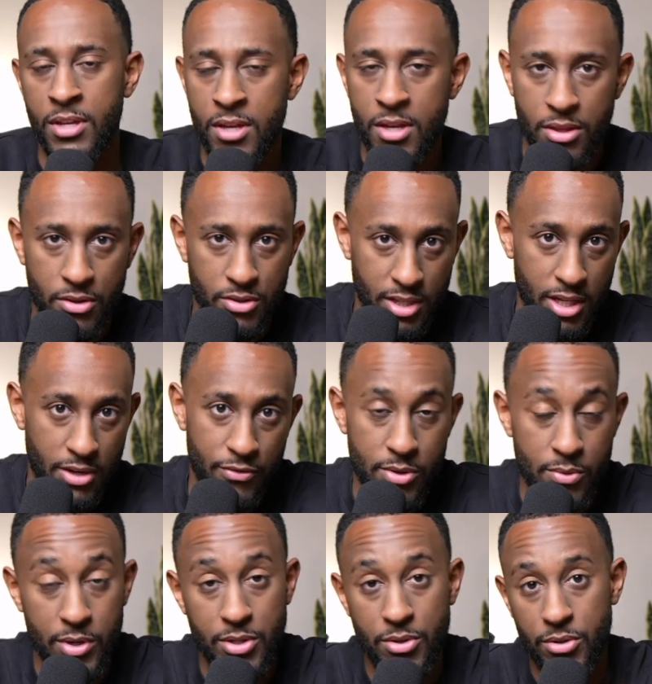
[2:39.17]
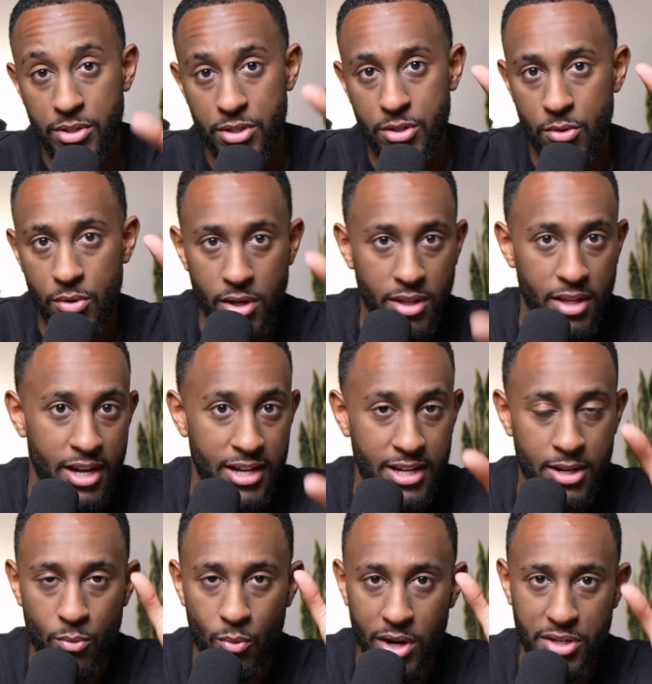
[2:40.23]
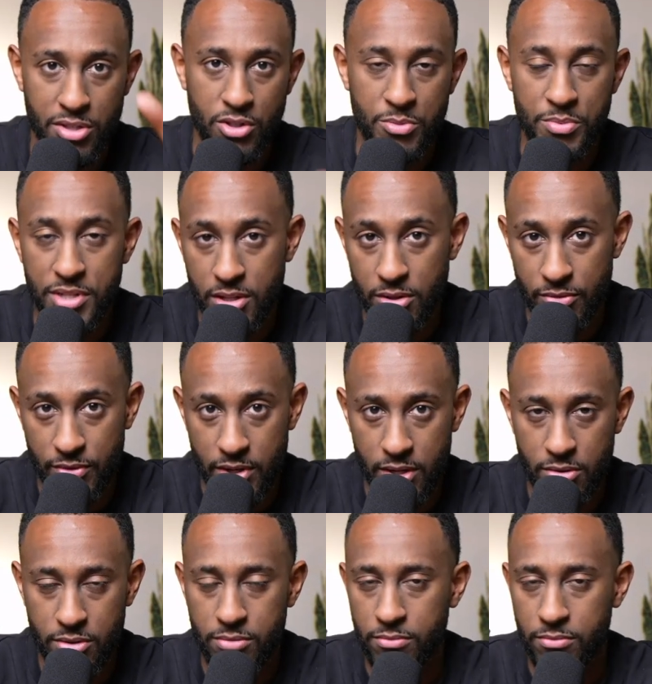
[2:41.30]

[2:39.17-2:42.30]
There's a lot of free resources. Go online and watch those particular videos.